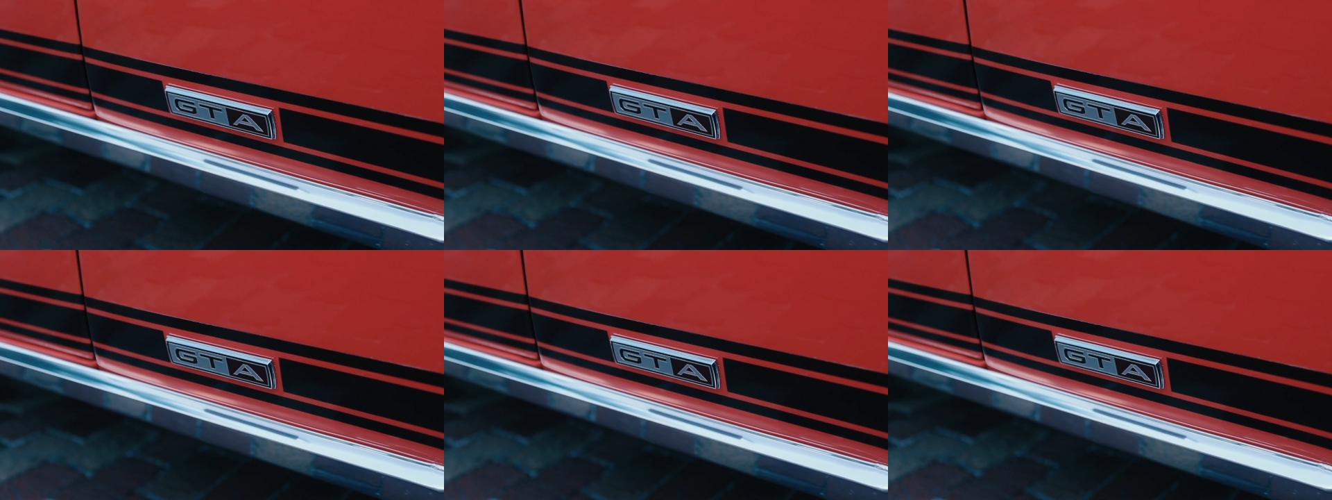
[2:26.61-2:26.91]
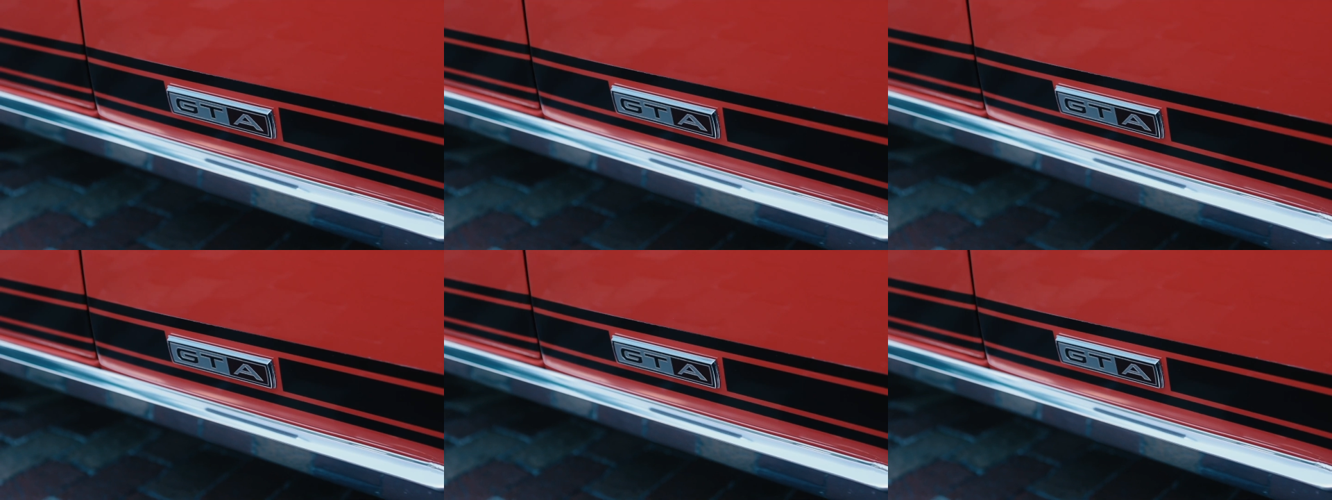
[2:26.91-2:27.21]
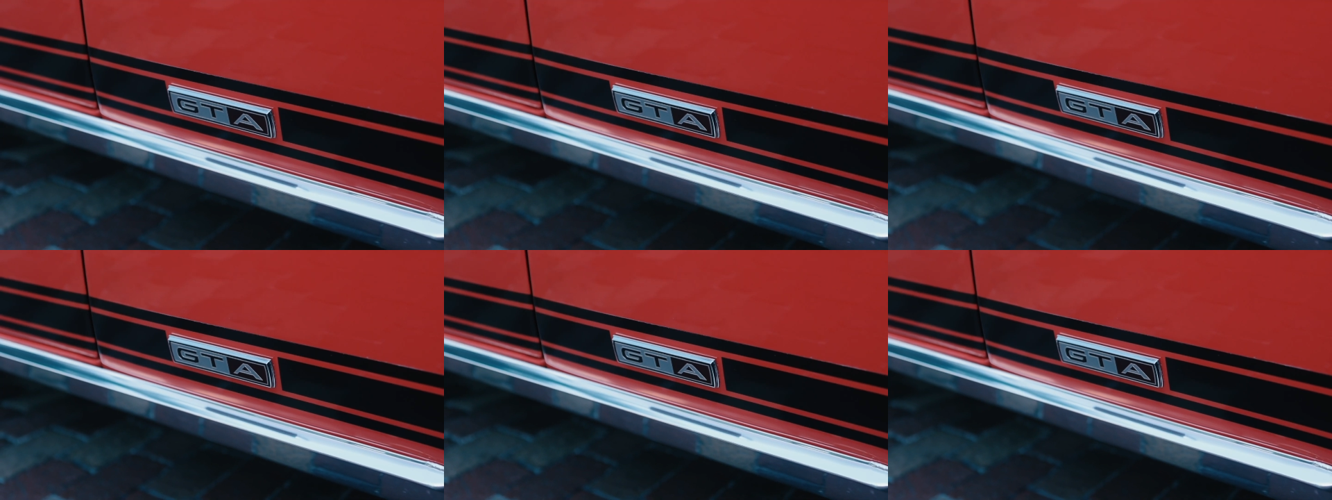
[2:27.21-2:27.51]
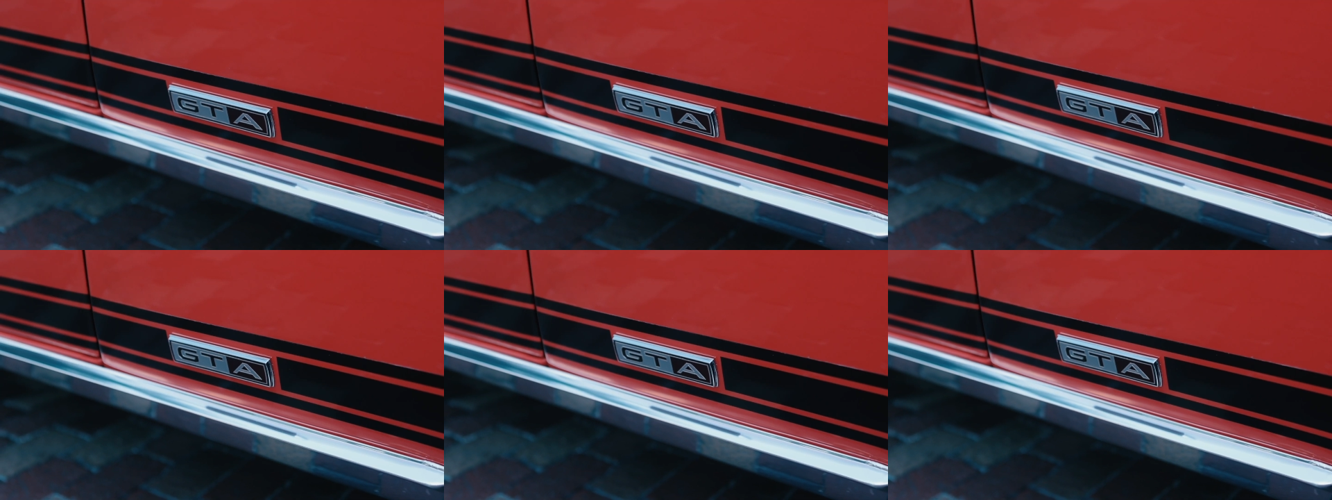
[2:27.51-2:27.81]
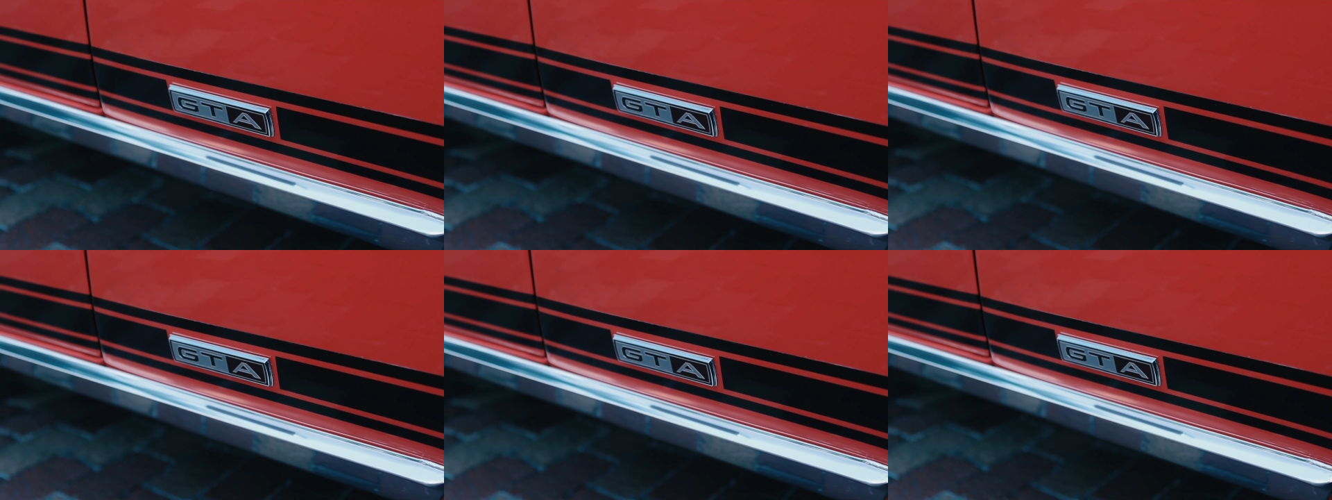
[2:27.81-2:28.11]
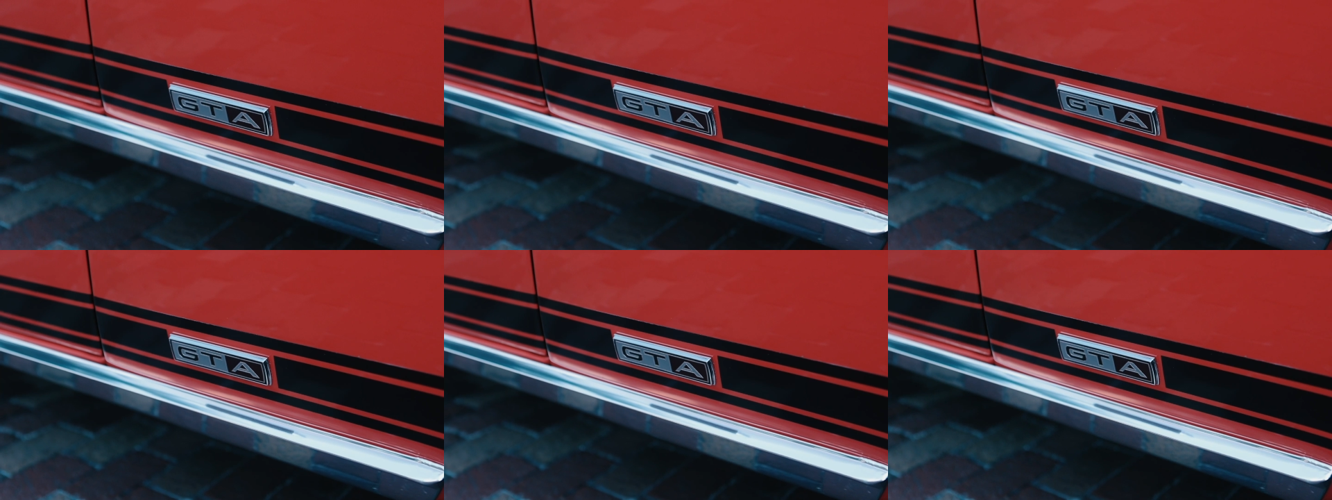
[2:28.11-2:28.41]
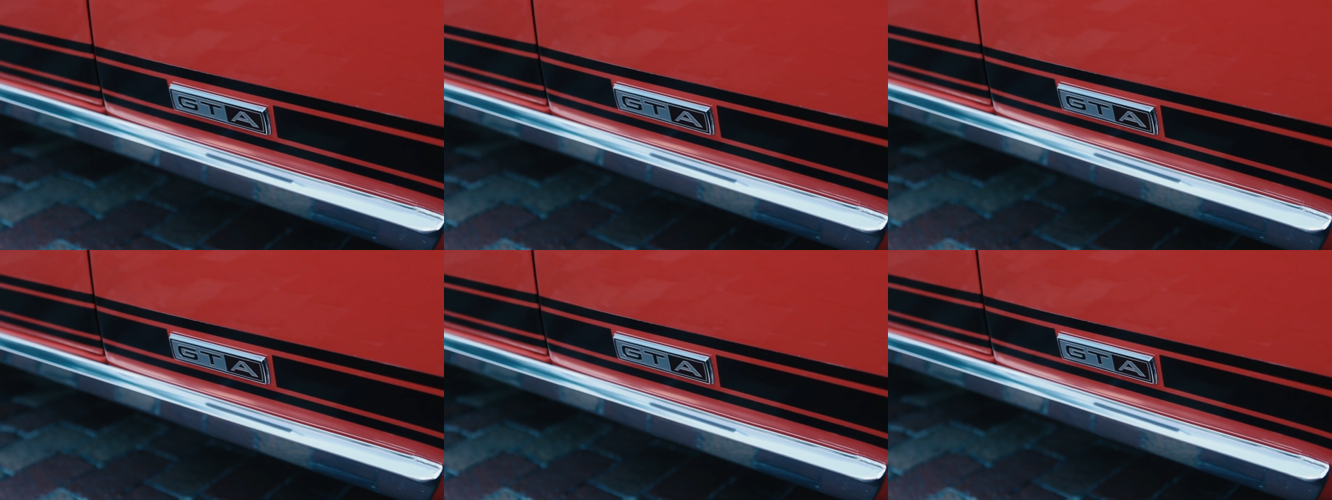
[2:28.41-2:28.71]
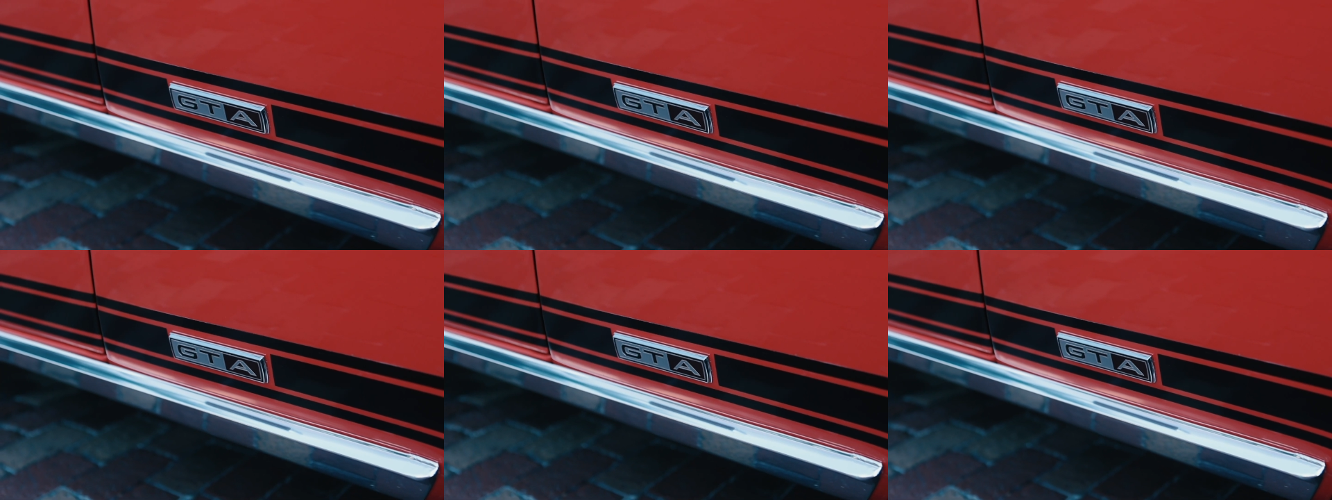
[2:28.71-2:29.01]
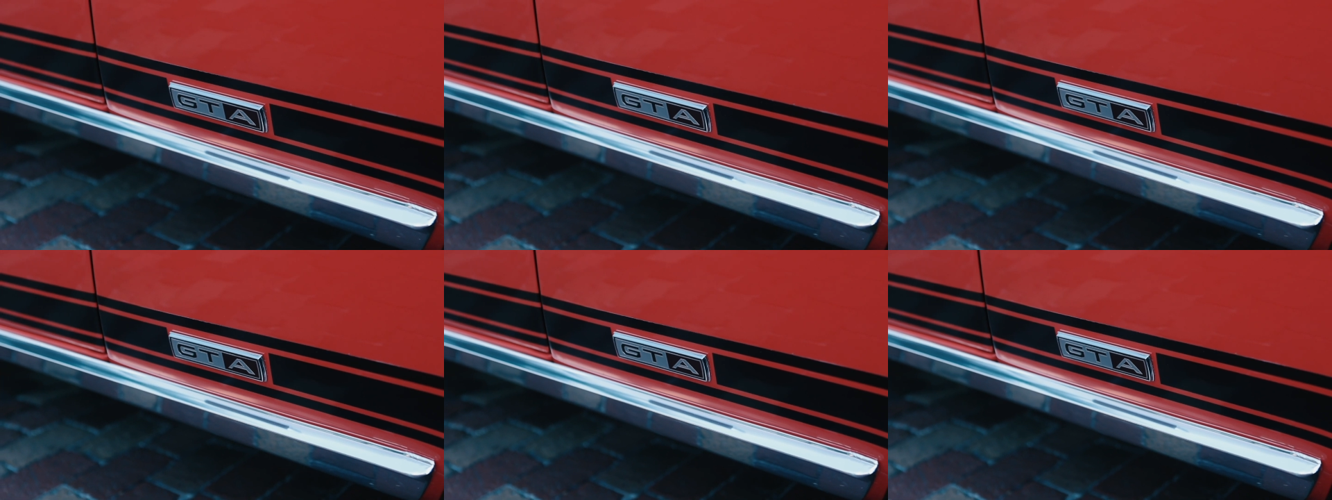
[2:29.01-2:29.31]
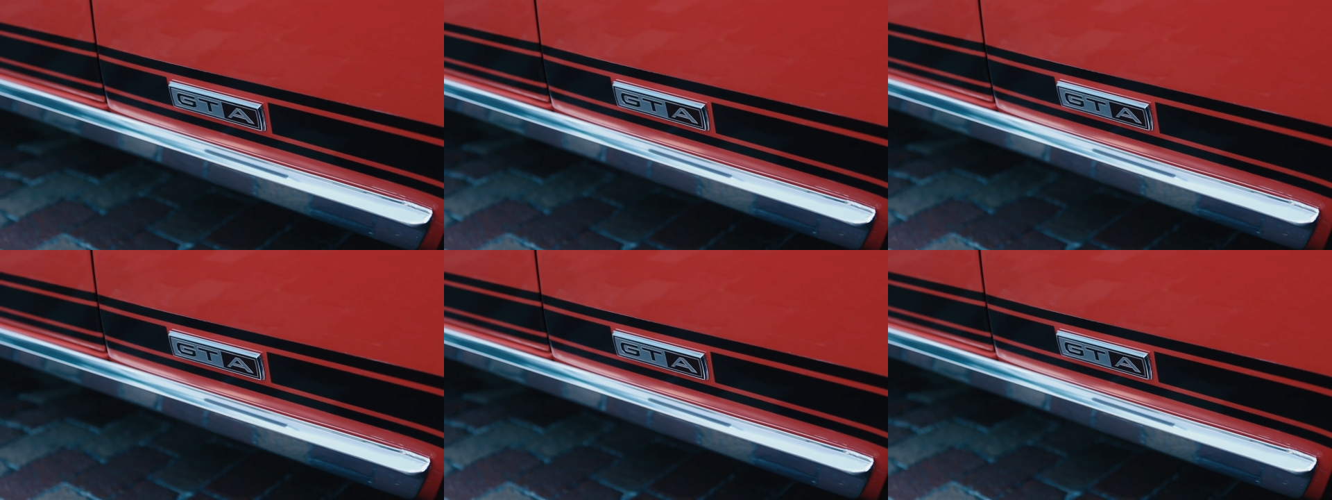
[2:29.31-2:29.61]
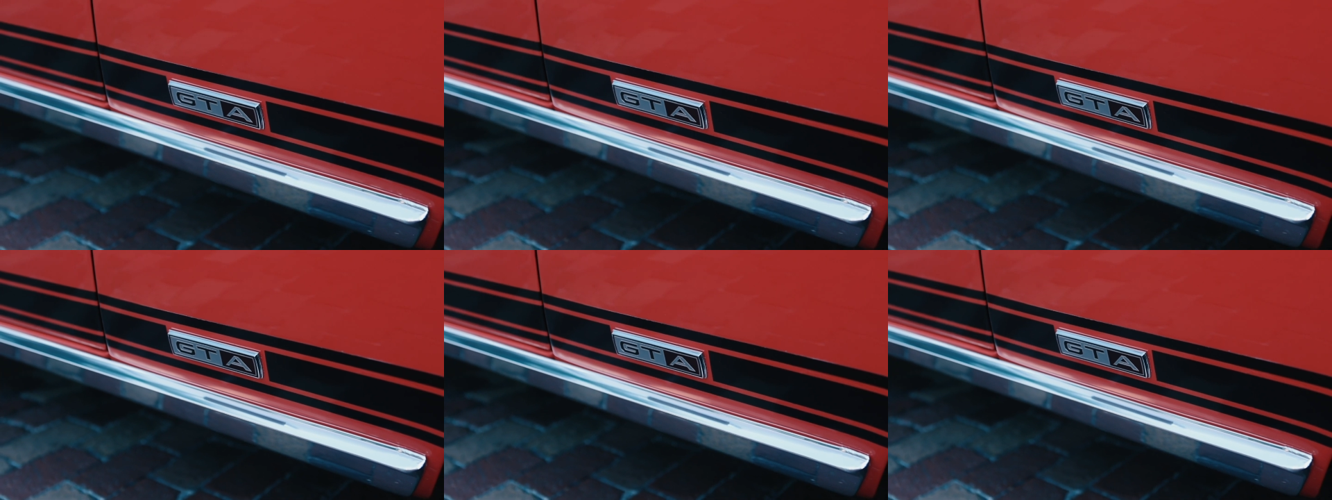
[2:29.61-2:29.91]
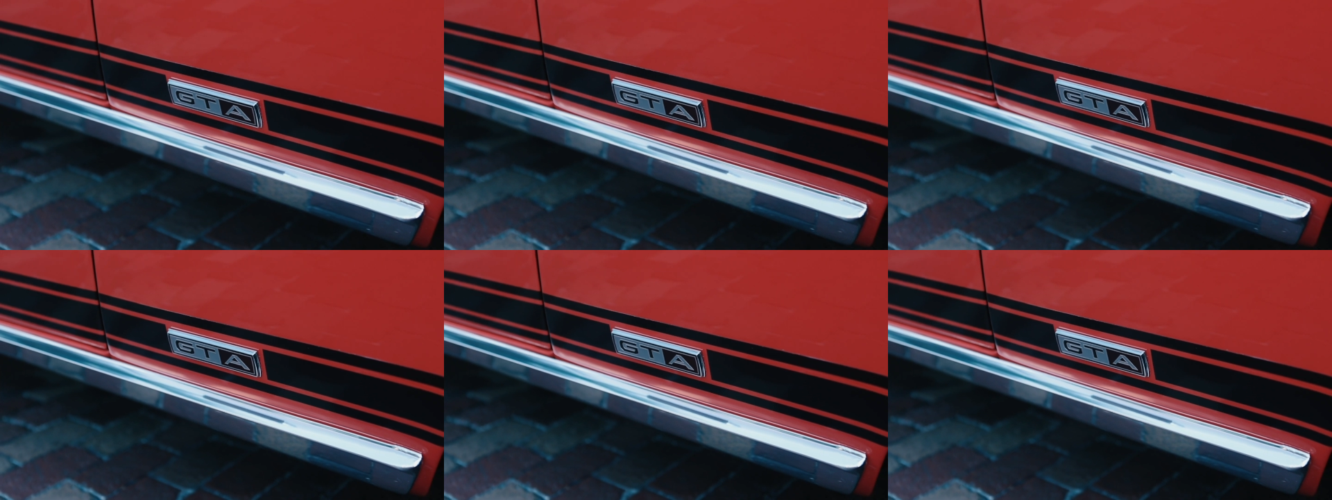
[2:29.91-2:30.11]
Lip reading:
[unreadable: no face in view]